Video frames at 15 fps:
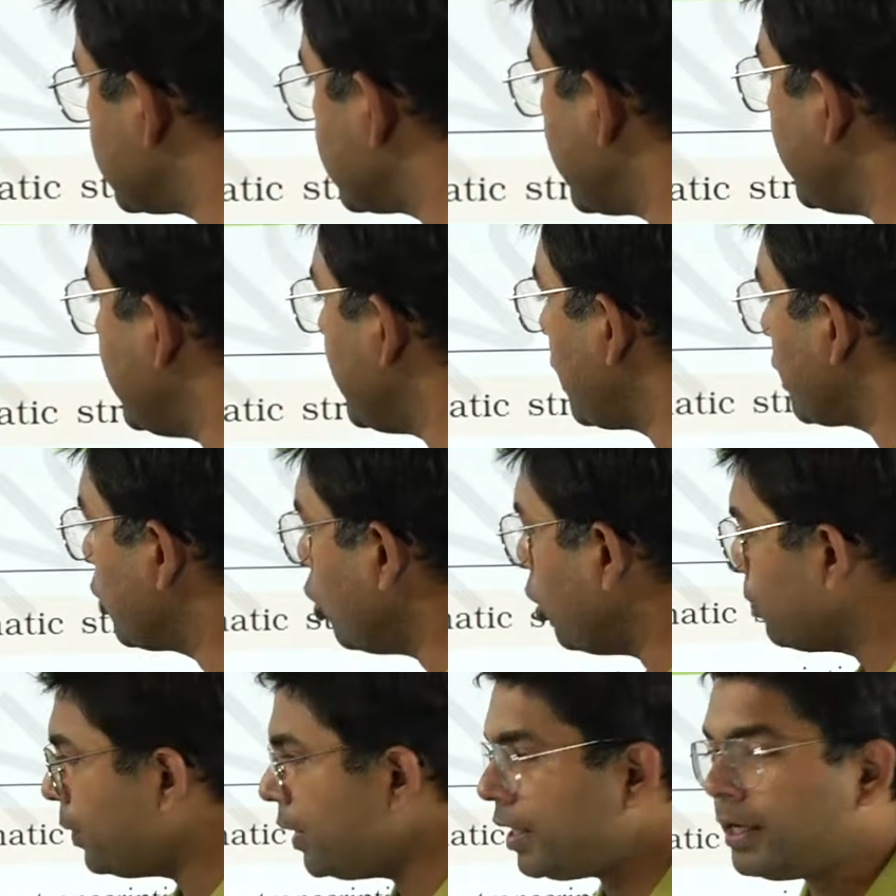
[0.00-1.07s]
strand are
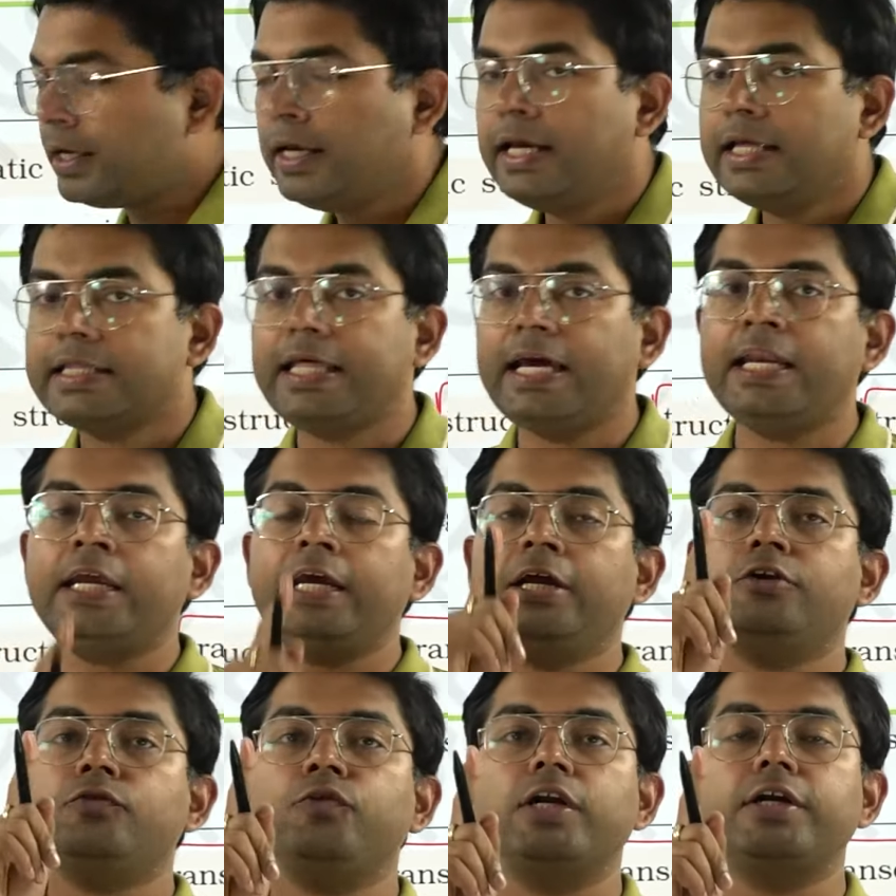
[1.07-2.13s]
copied, then
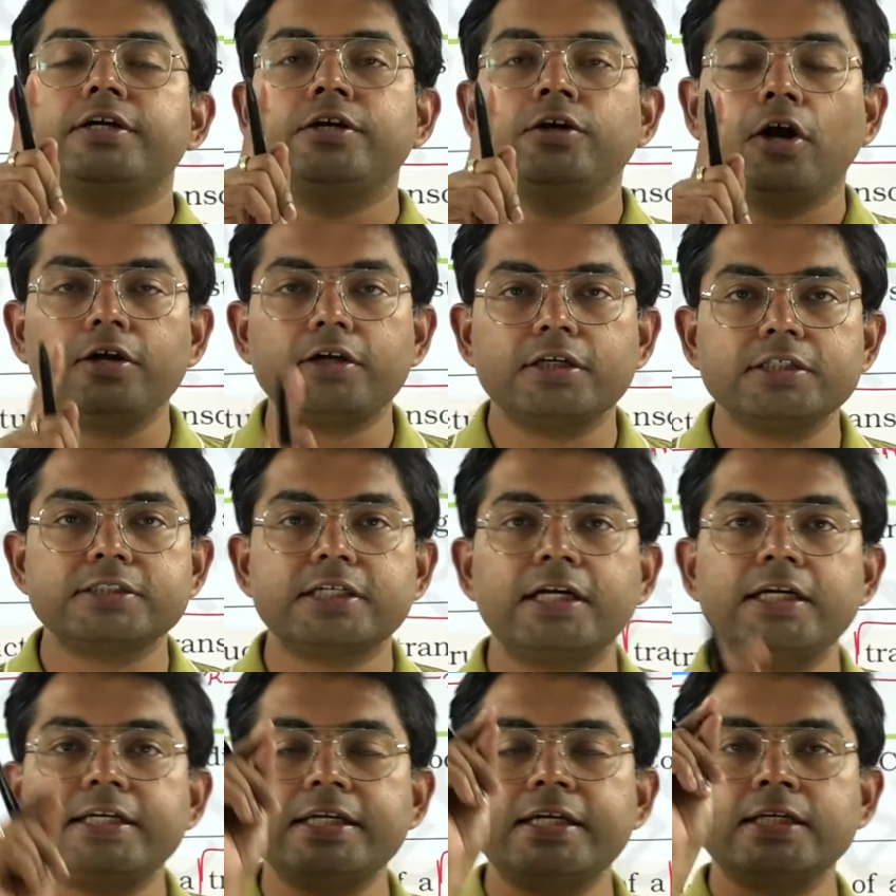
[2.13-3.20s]
it will not
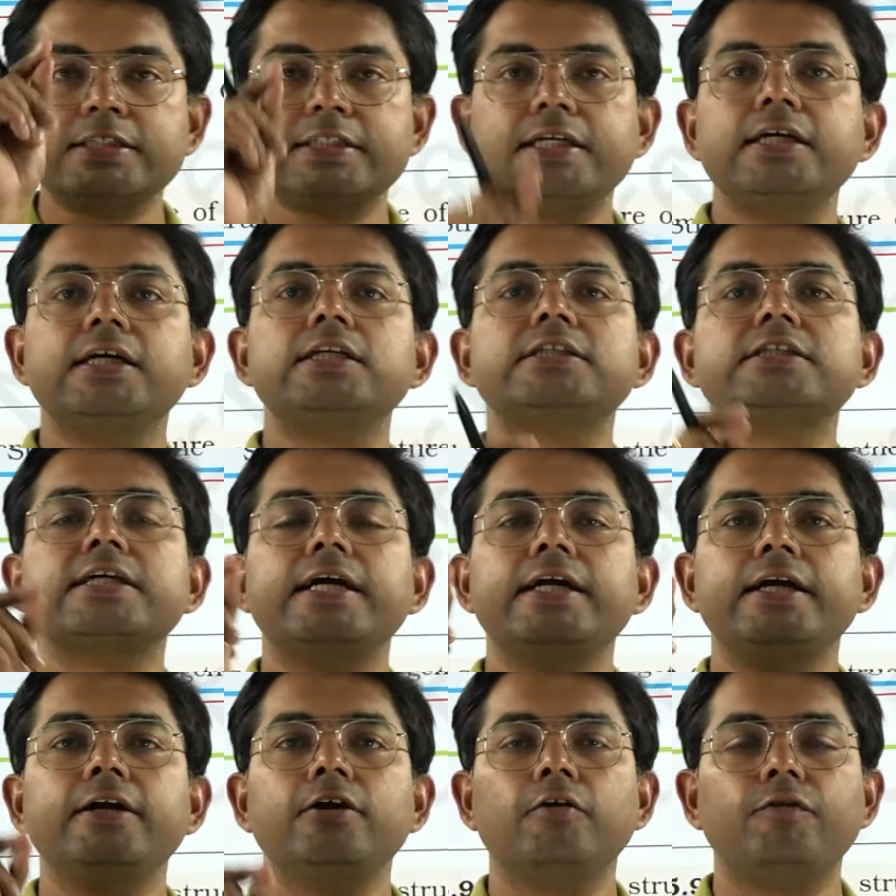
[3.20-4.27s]
result in a
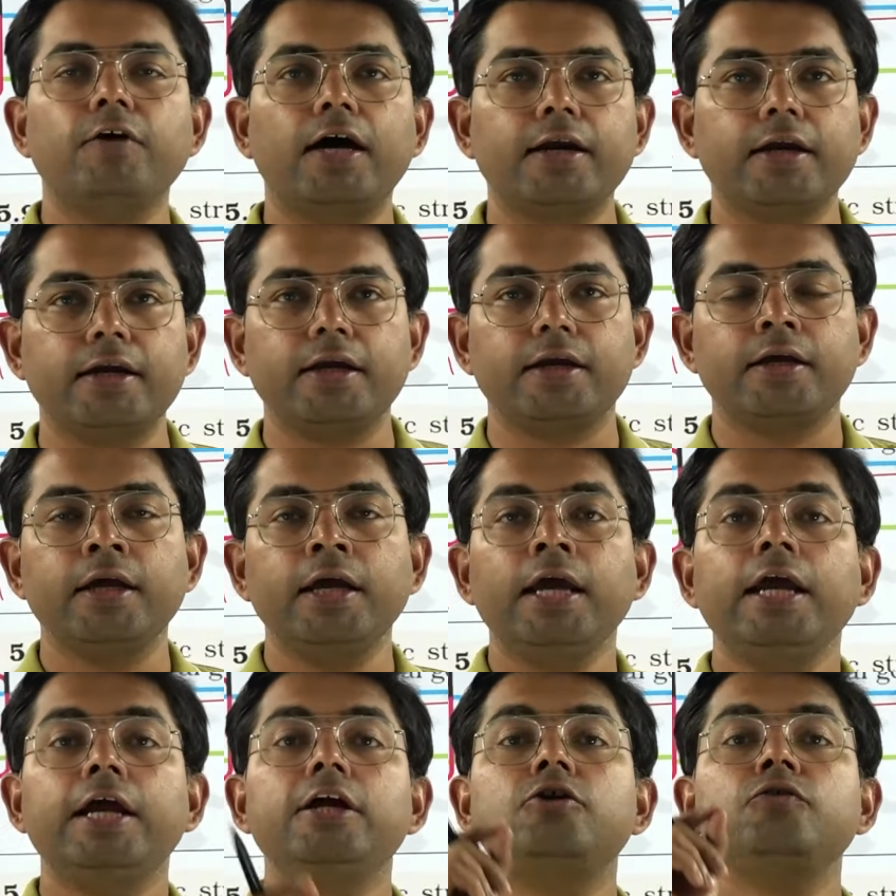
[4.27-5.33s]
single-stranded of RNA.
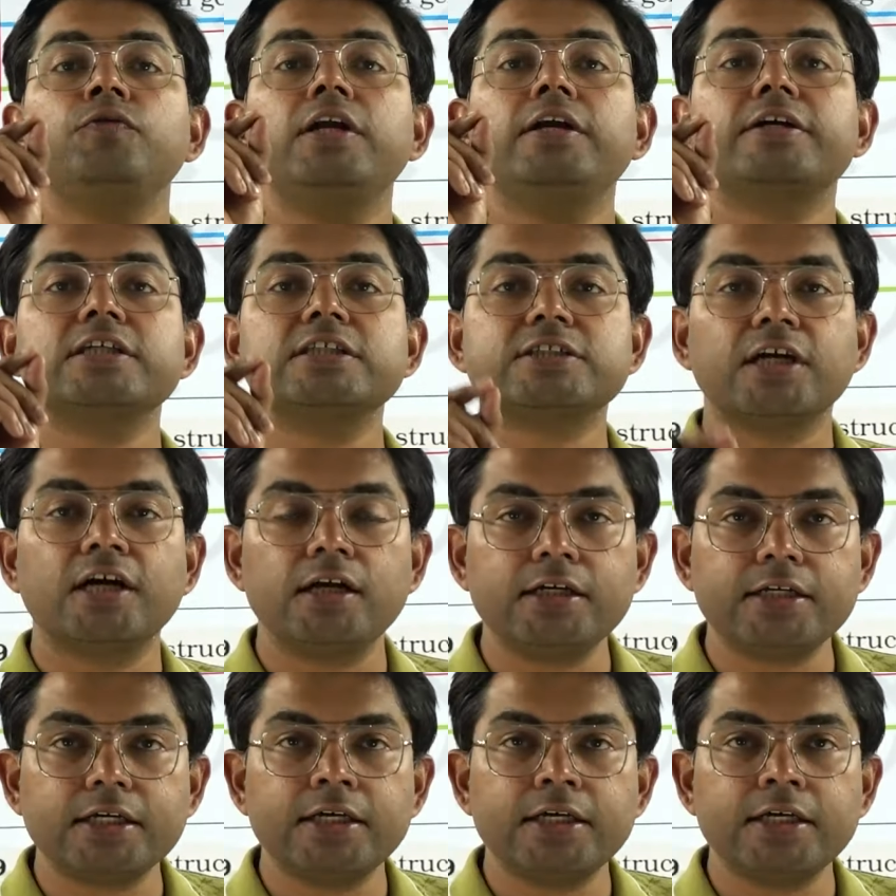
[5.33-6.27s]
It will result